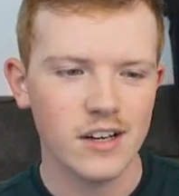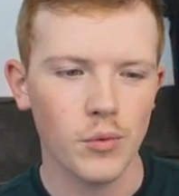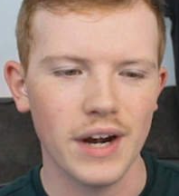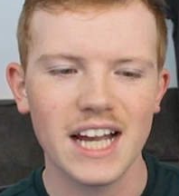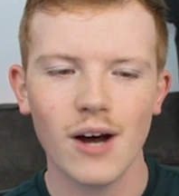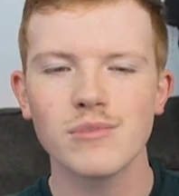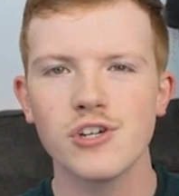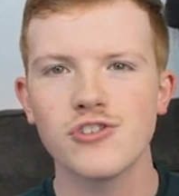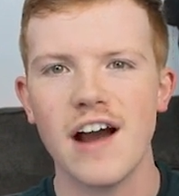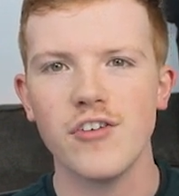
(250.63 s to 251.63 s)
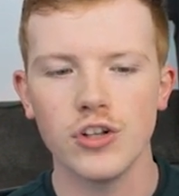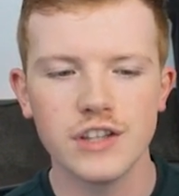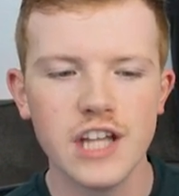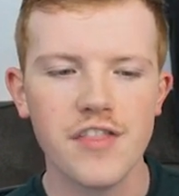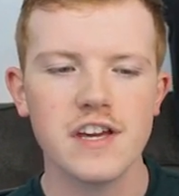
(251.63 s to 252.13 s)
When it comes to travel,
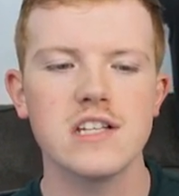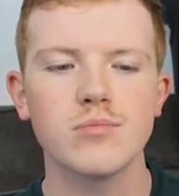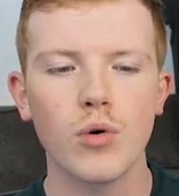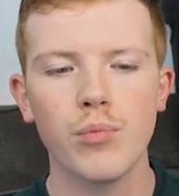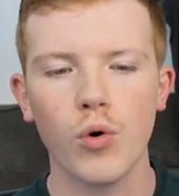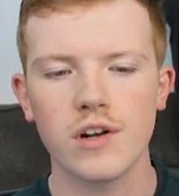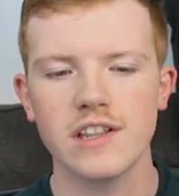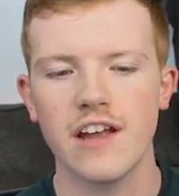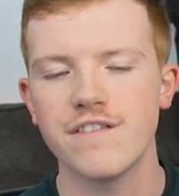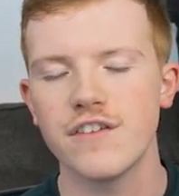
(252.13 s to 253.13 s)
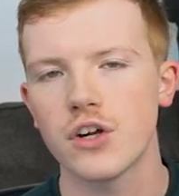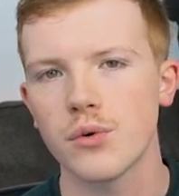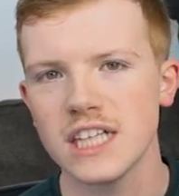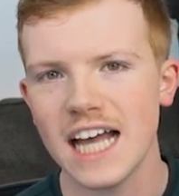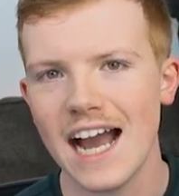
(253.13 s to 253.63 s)
nothing is more important than feeling
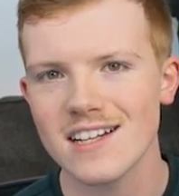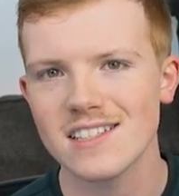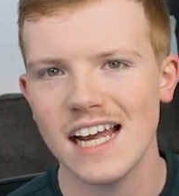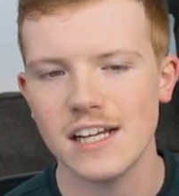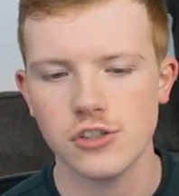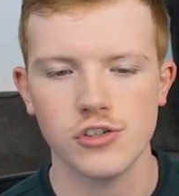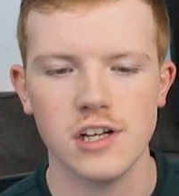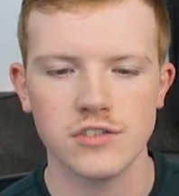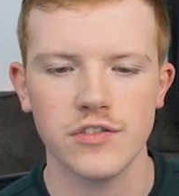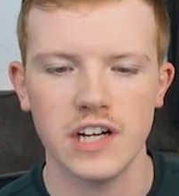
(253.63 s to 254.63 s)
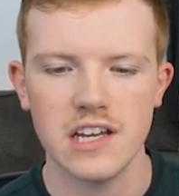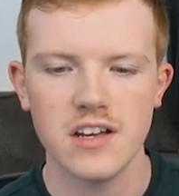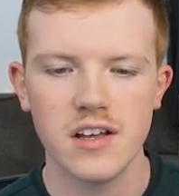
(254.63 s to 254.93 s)
relaxed and stress-free.